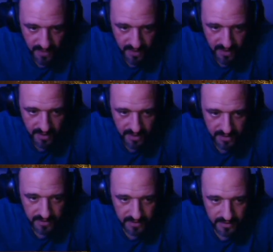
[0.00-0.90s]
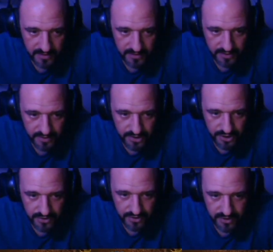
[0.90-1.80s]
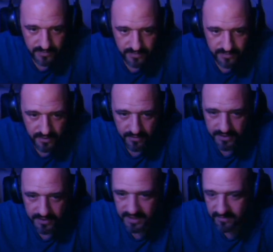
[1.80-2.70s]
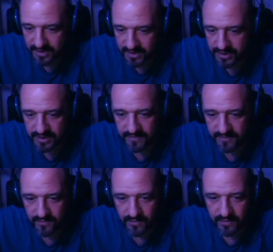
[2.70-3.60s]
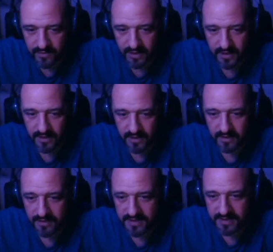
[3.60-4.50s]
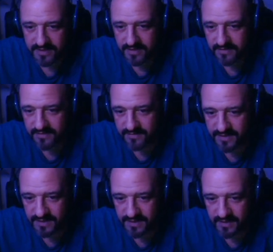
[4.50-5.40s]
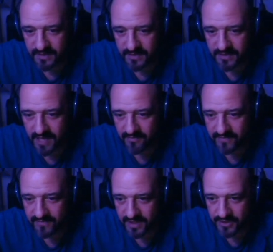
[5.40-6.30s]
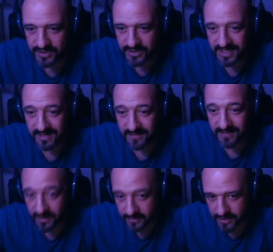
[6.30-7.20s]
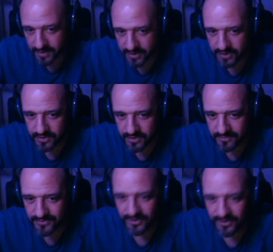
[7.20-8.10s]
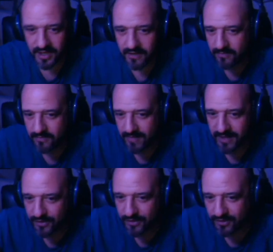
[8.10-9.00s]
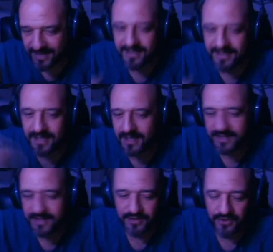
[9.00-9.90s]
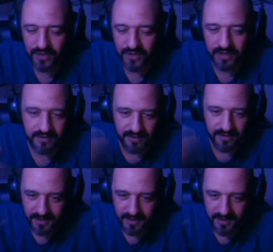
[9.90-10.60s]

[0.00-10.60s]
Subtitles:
Uh, you can shoot them. There's animations everywhere. There's a difference in time of day, so it's getting darker as you saw. So now my automatically, I did not do anything.